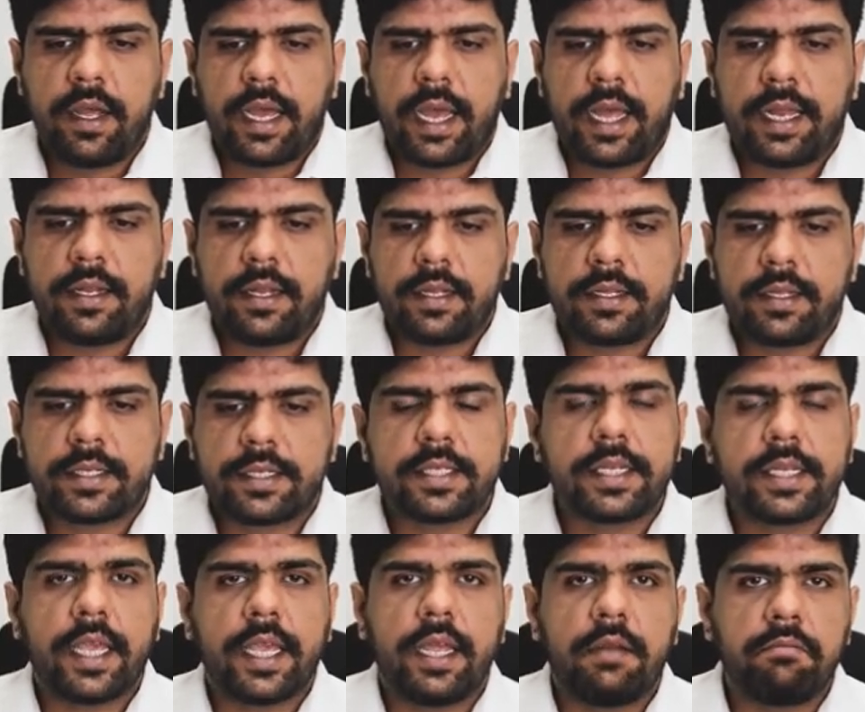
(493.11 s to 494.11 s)
And this is
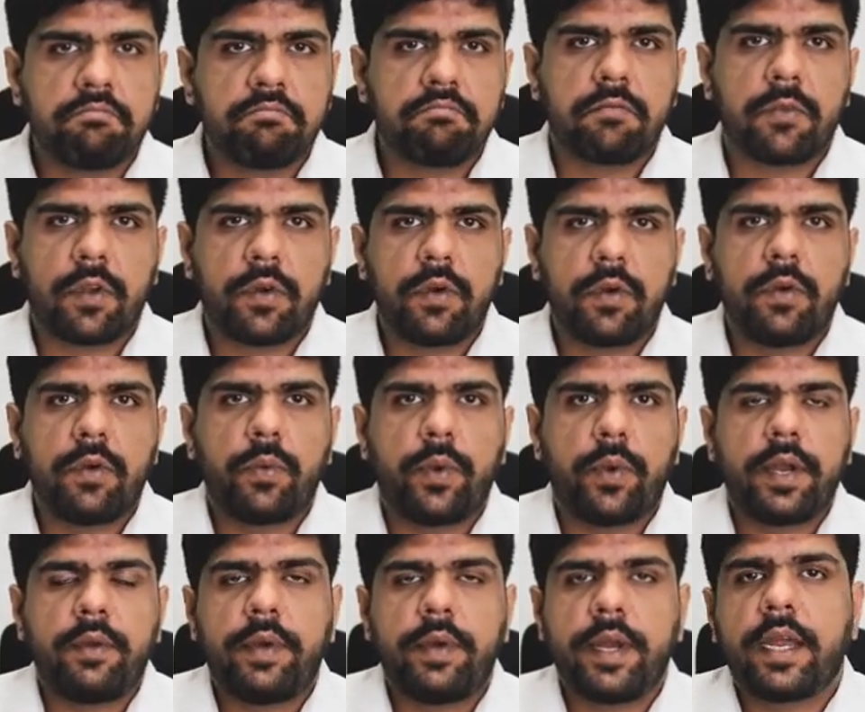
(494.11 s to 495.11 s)
again, you know,
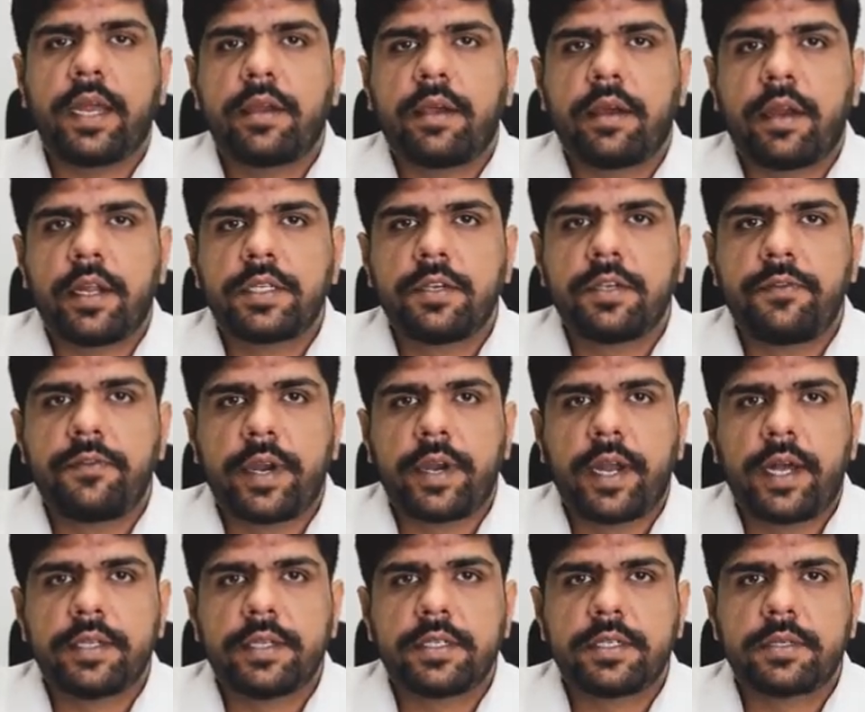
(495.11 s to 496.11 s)
very, very encouraging for
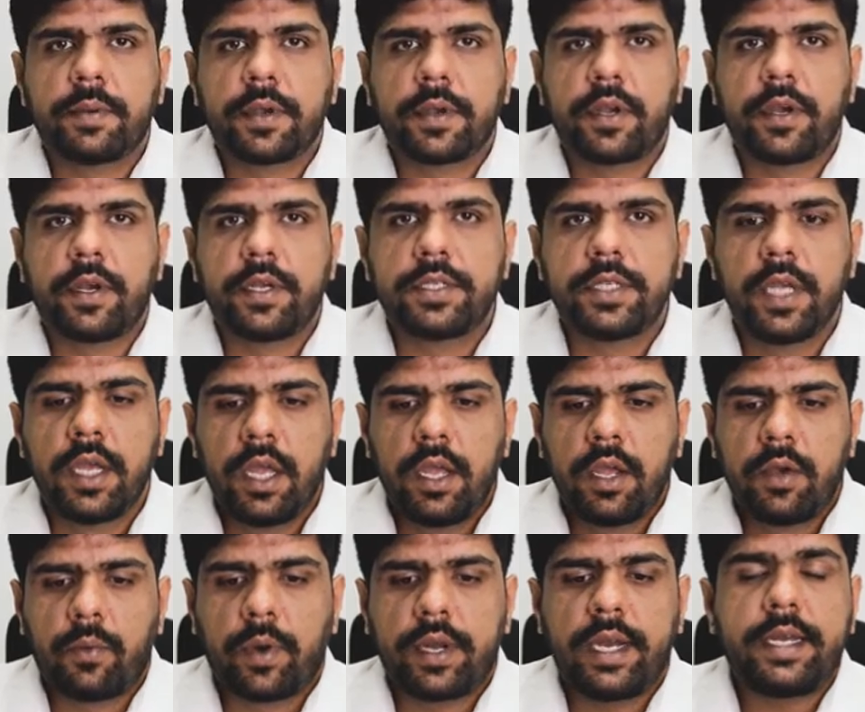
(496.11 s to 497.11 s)
us is because
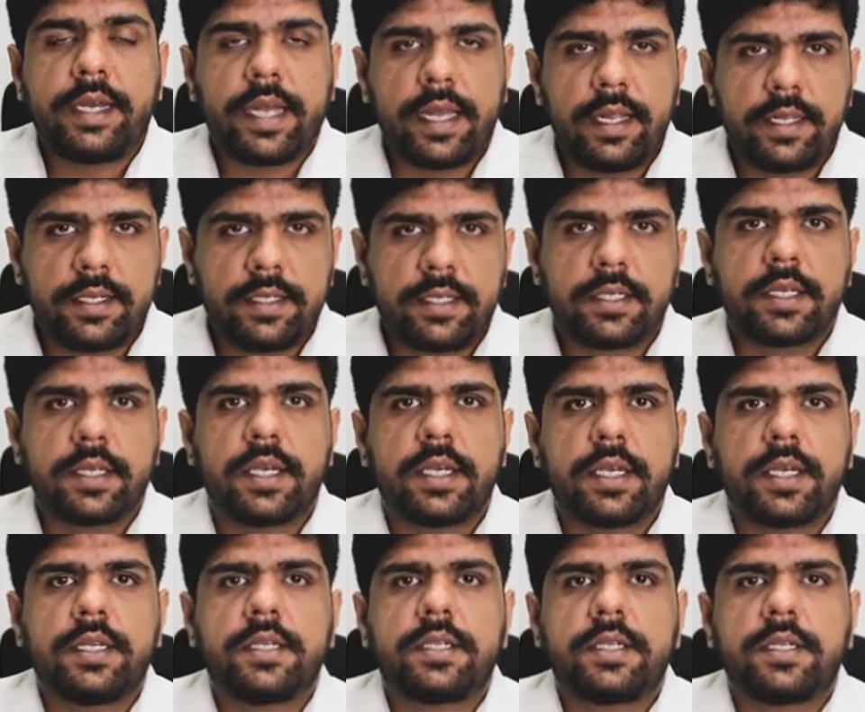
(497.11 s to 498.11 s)
what it tells
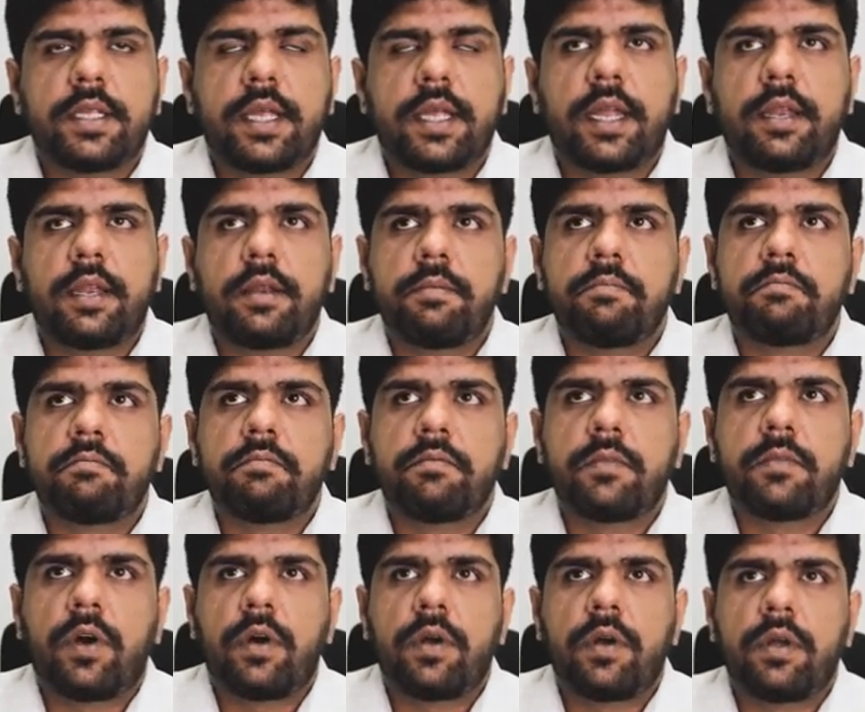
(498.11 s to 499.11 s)
is that
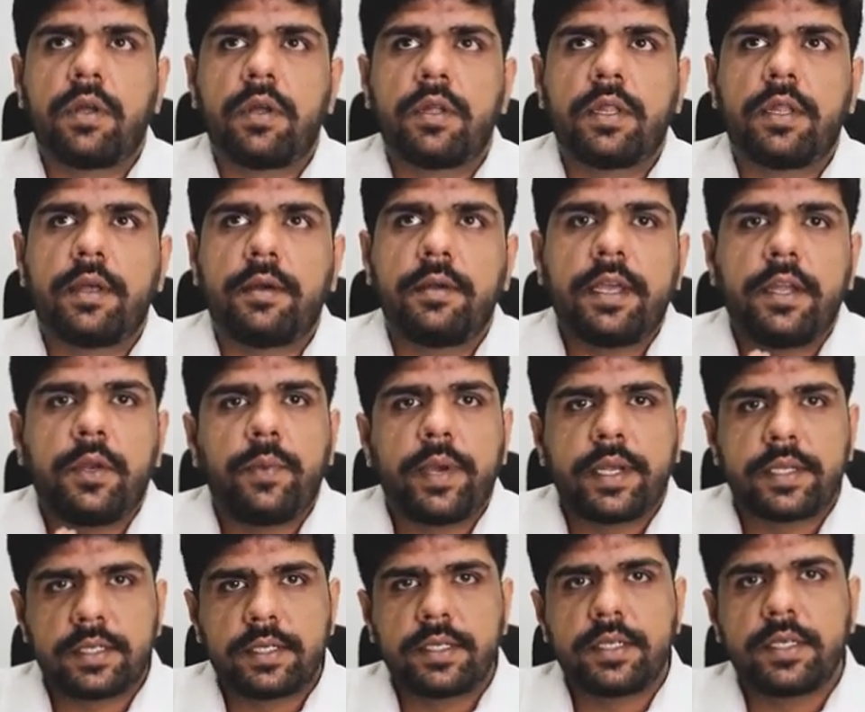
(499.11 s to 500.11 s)
the
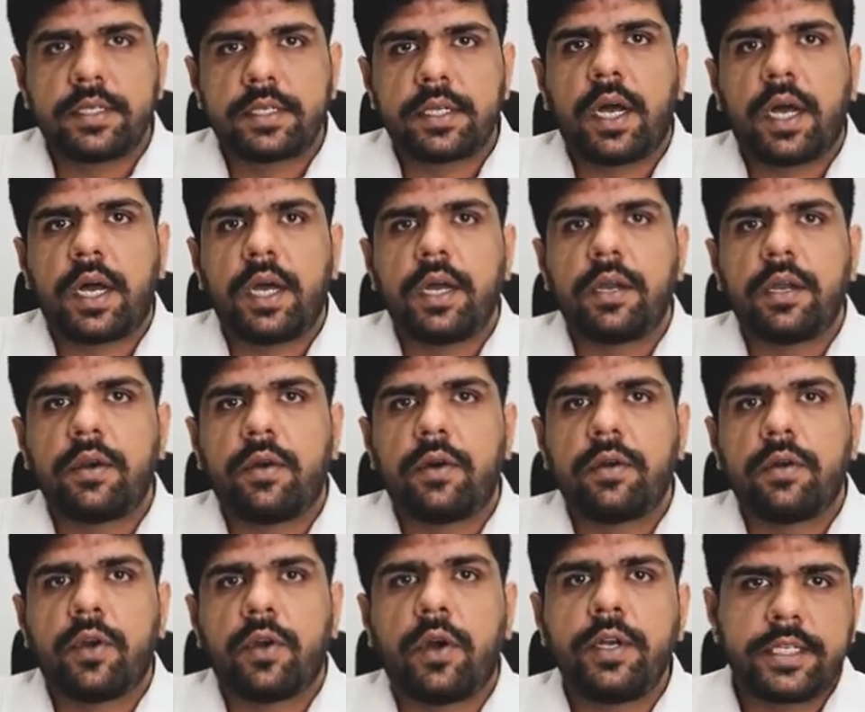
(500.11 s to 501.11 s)
investors are
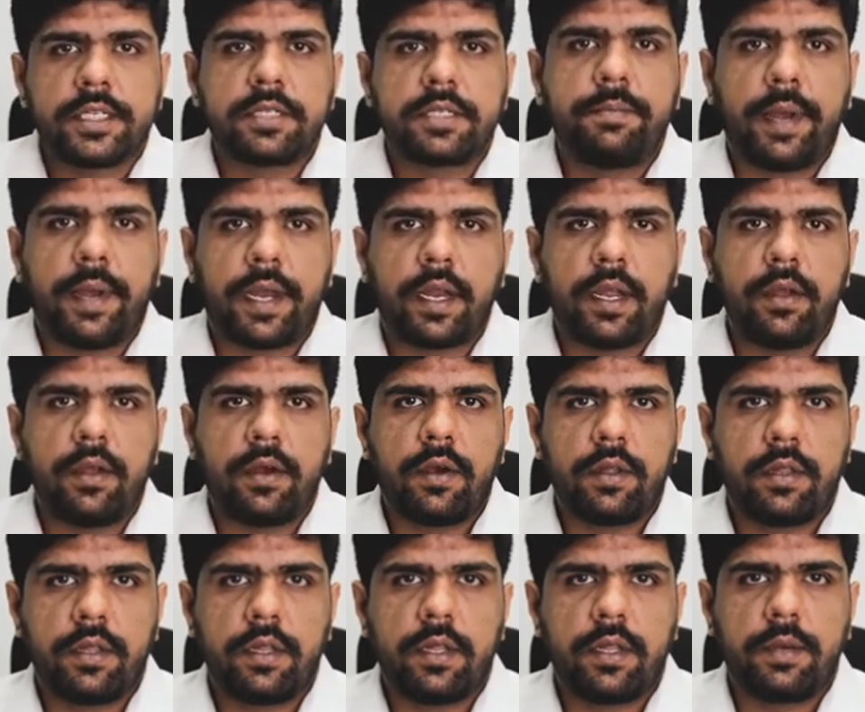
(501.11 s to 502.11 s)
not just betting
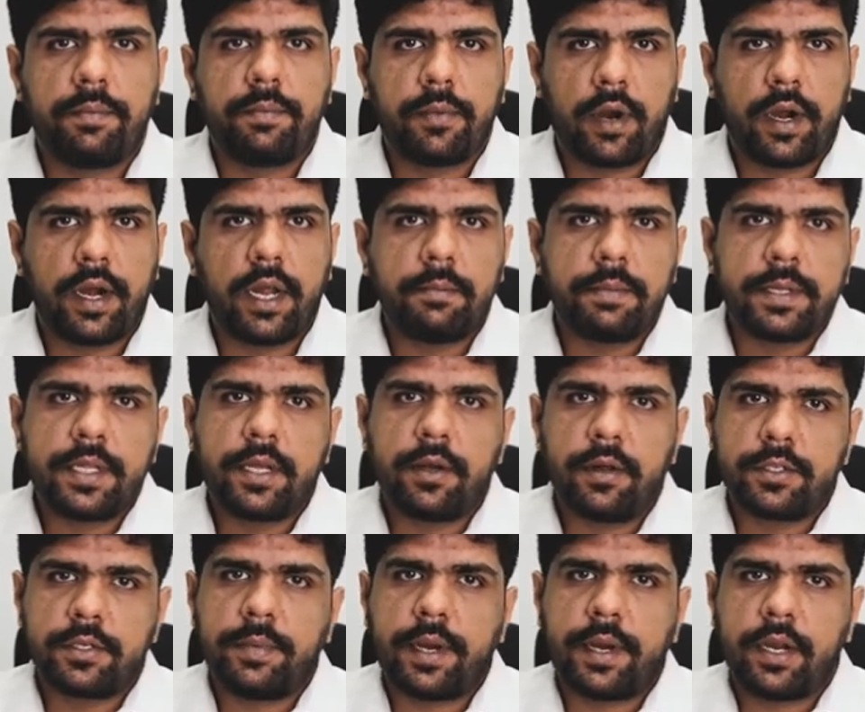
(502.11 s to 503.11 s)
on the product, but they're
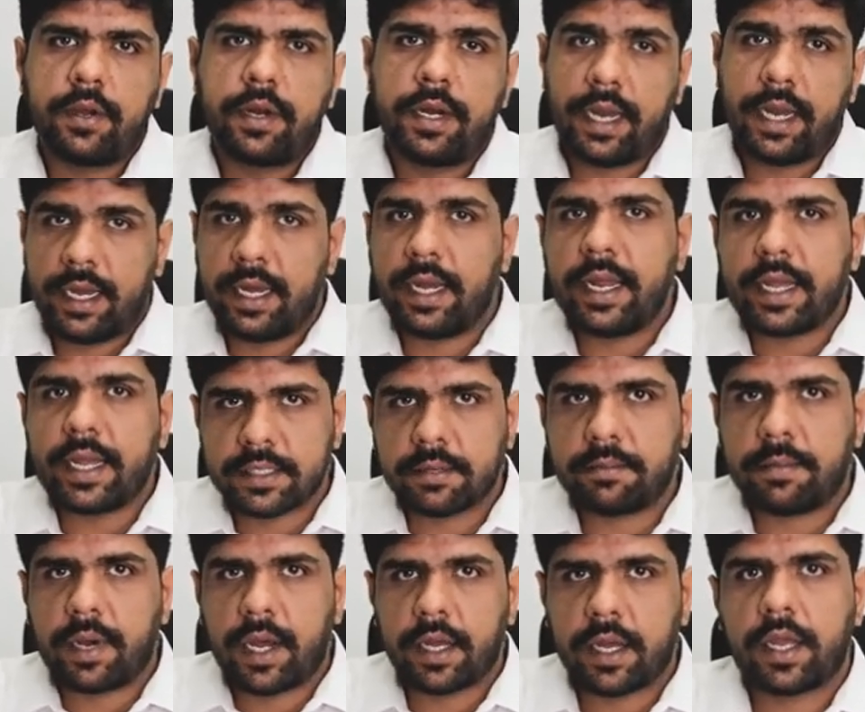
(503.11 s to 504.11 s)
also betting on India as a
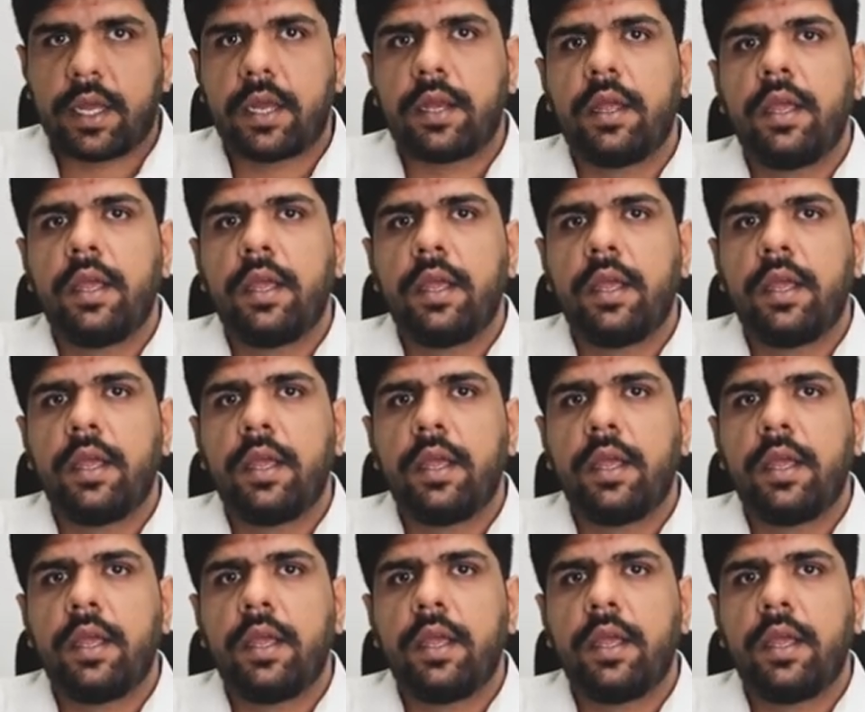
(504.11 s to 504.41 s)
market.